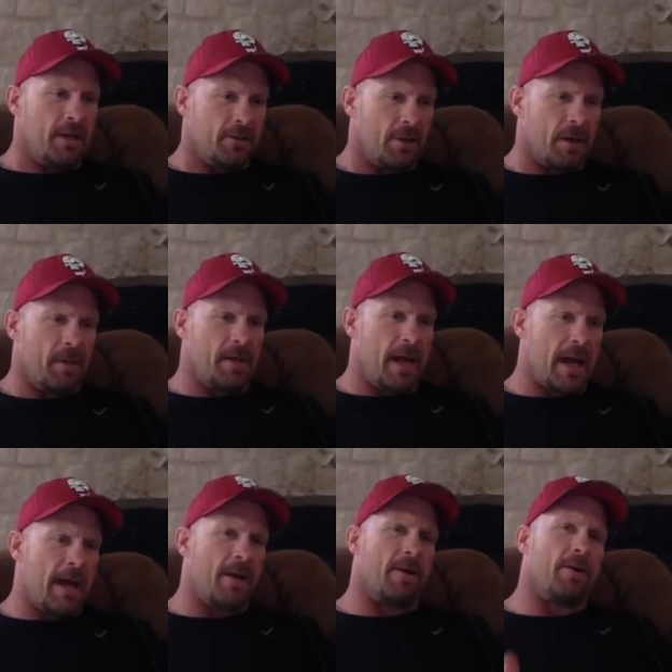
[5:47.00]
trim it
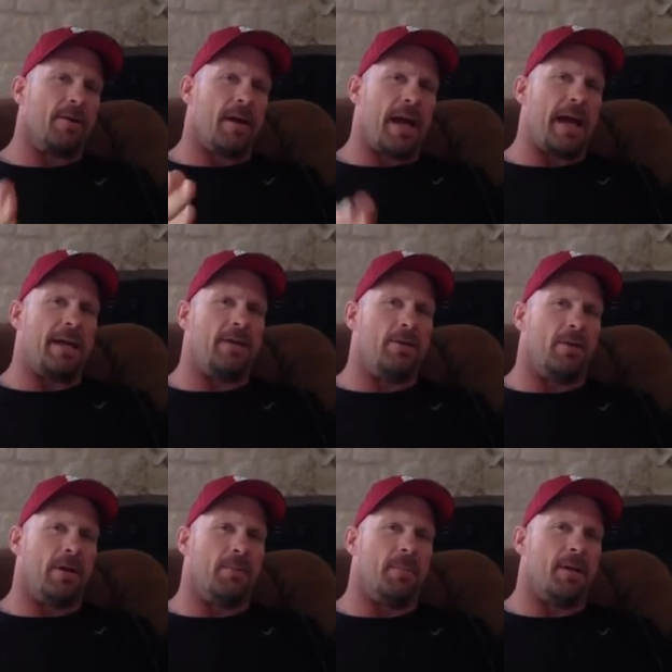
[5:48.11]
down or add to
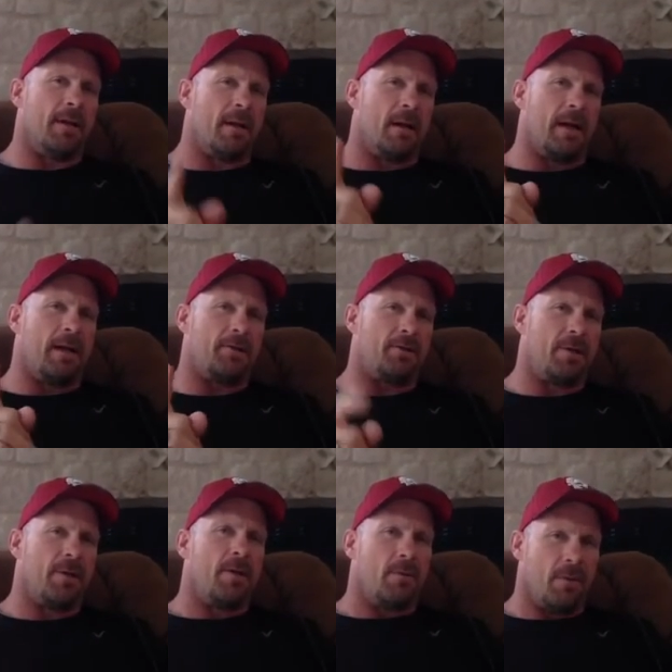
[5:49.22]
it, but nonetheless,
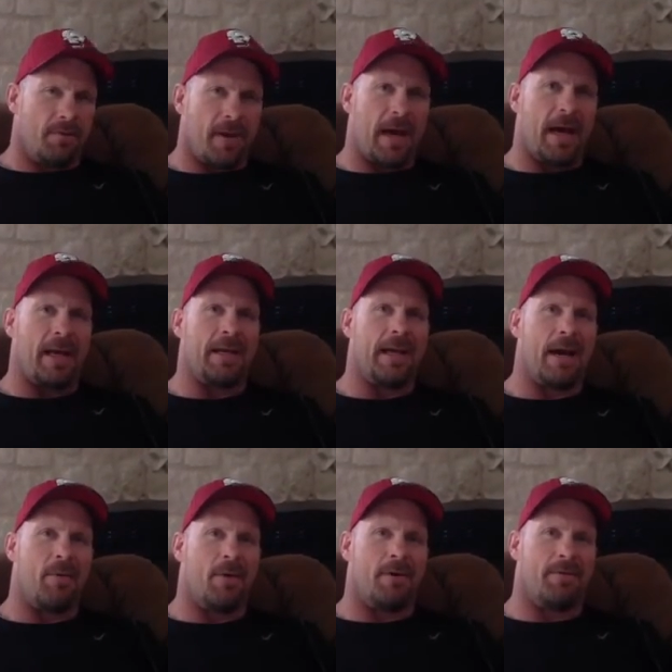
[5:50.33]
we finally got
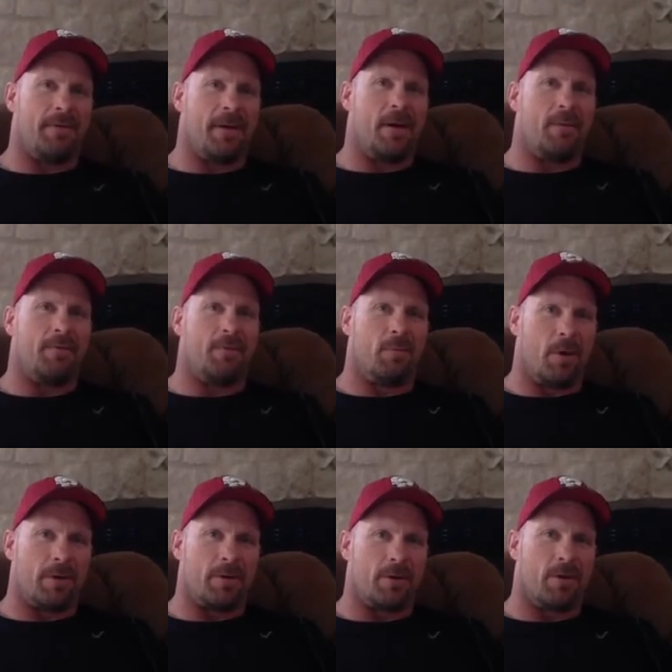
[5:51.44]
one film for
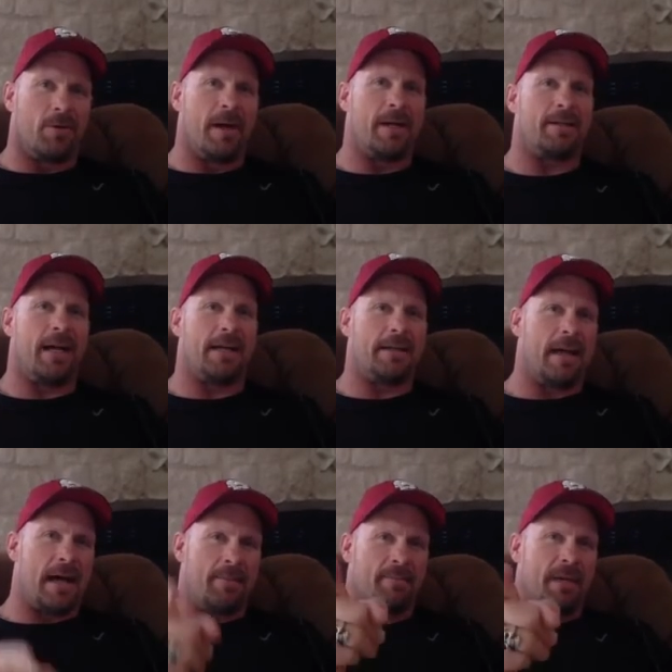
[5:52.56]

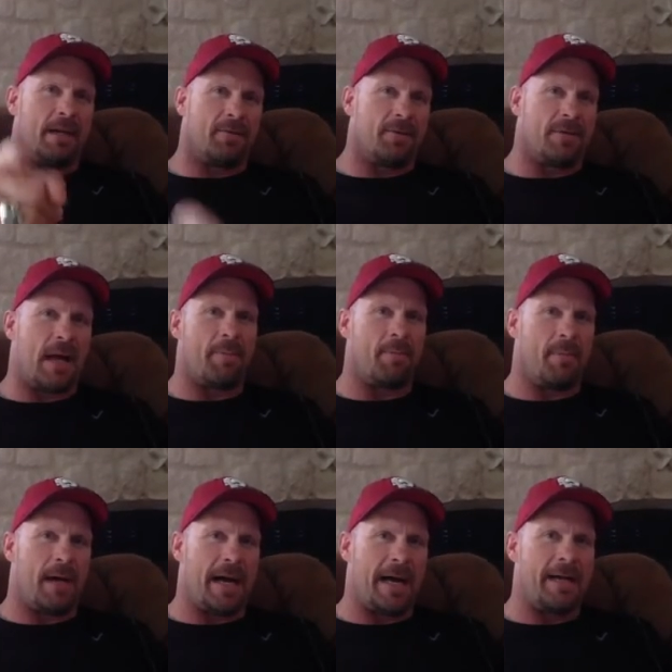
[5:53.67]
BrokenSkullRanch.com. Thanks for stopping
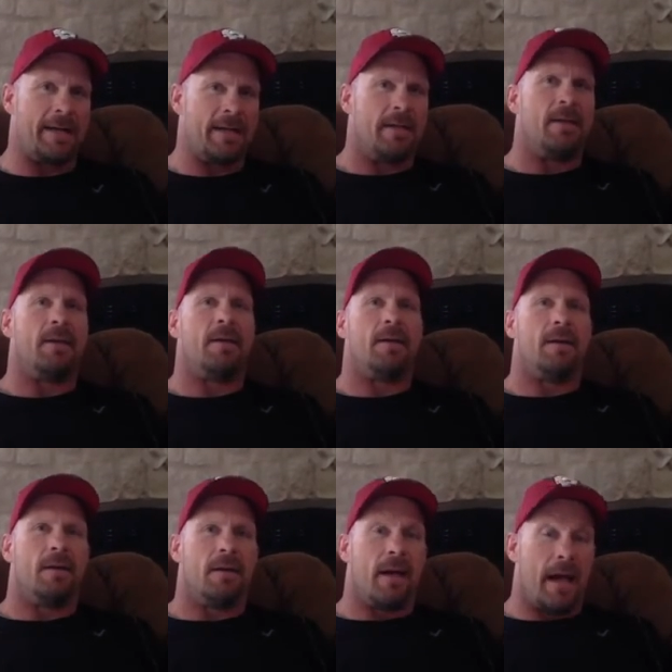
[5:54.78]
by.
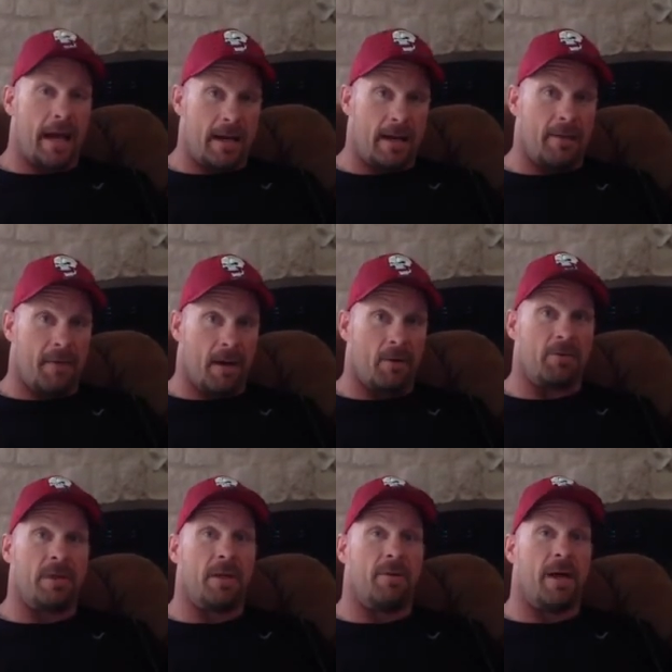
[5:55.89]
And if I don't
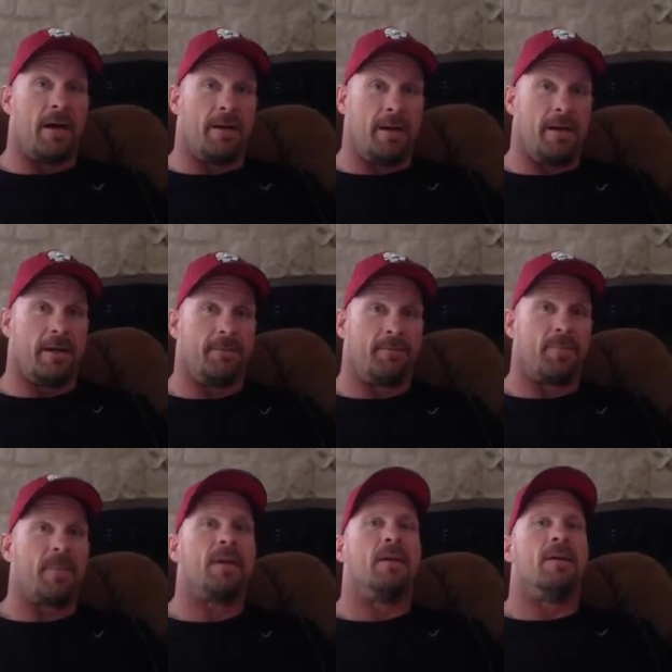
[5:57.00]
see you around here,
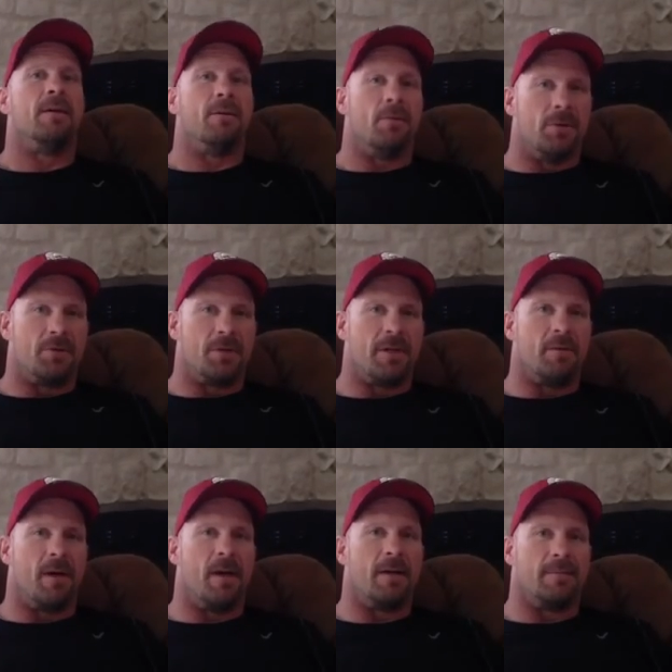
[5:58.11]
we'll see you
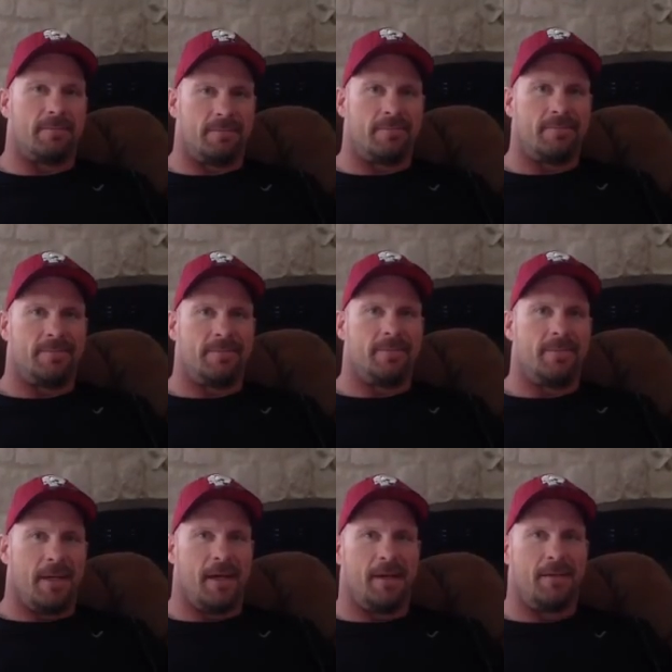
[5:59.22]
around
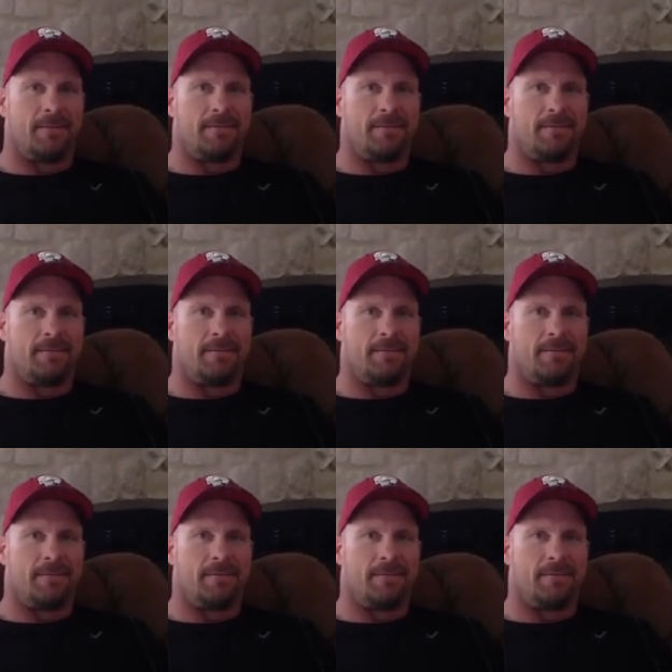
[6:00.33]
here.